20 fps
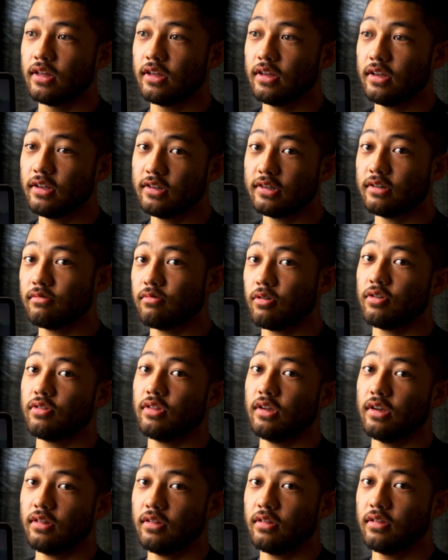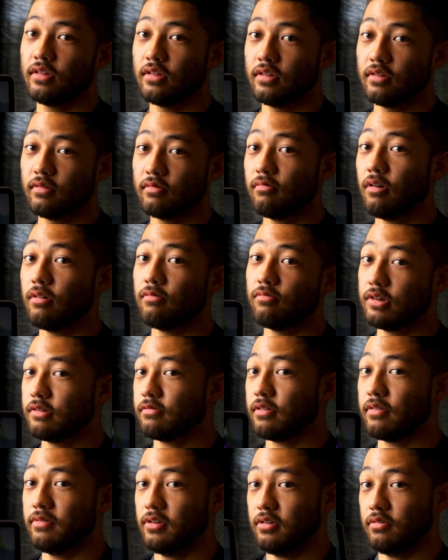Is it worth it? 1 week
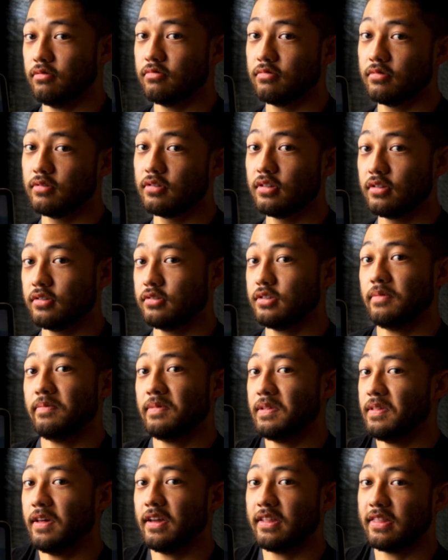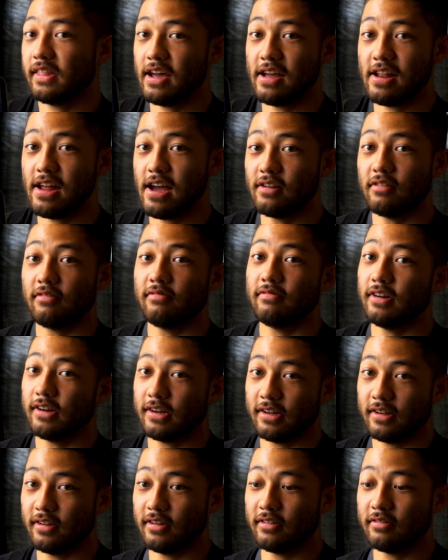review, something like that. I don't
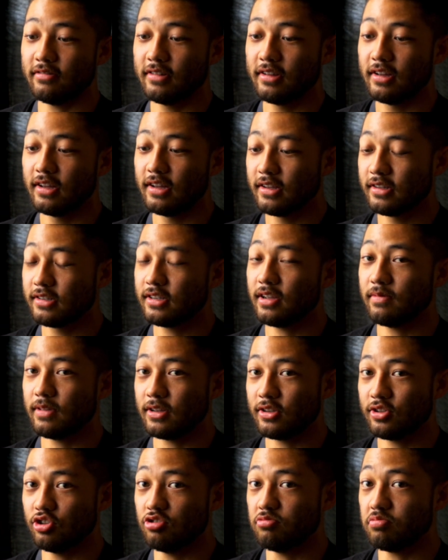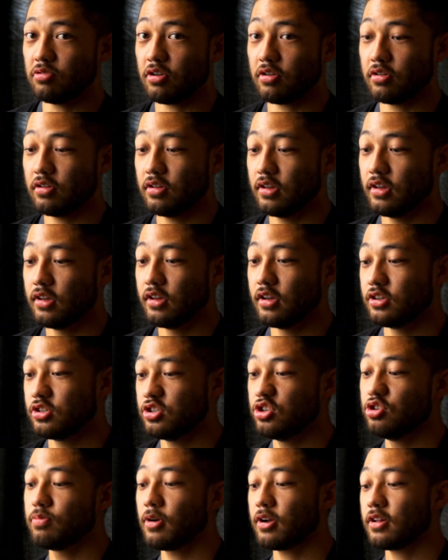fucking know. Something super
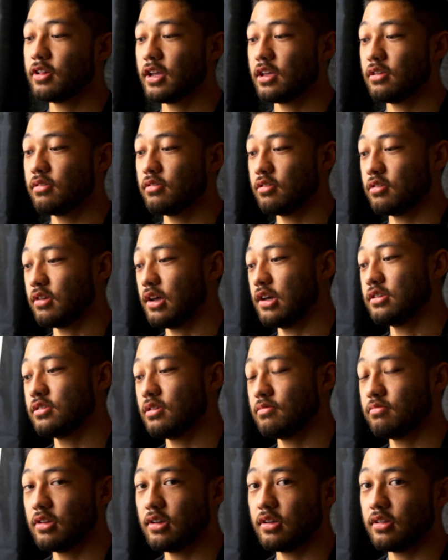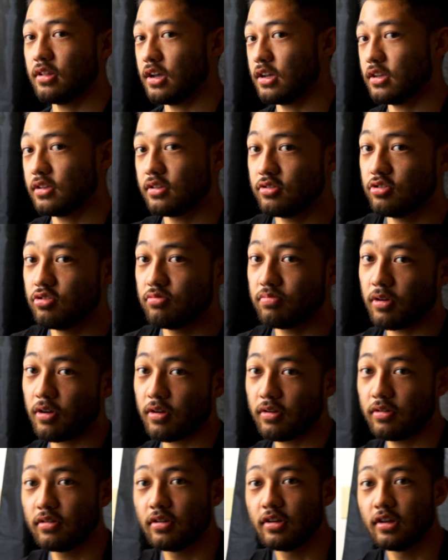click to like something like
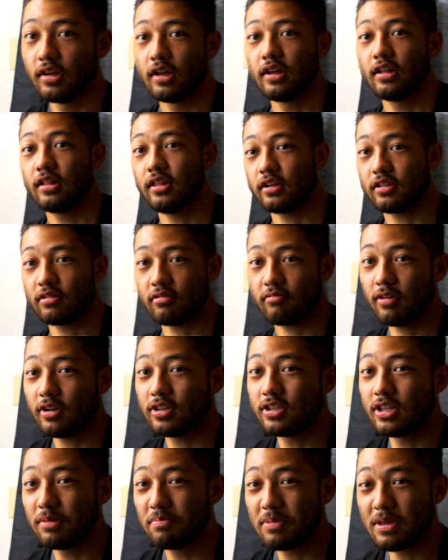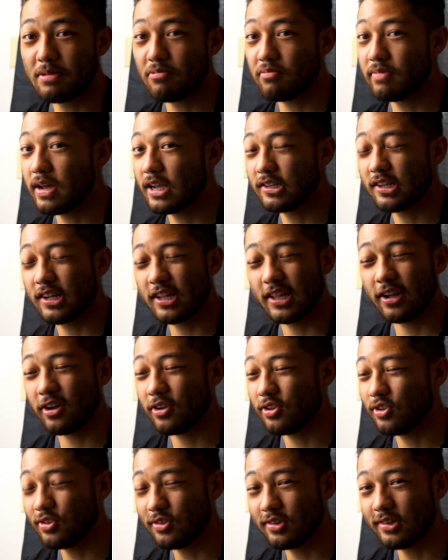super like the rest of the people basically on
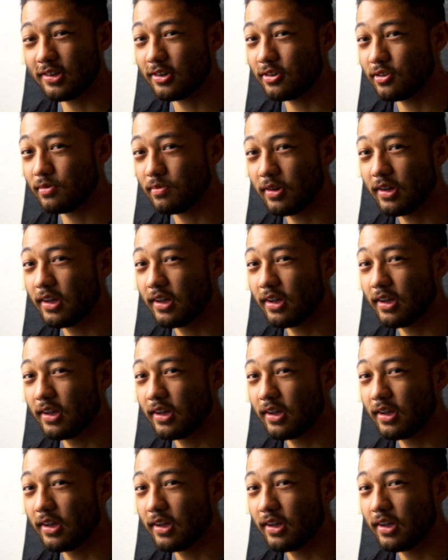YouTube.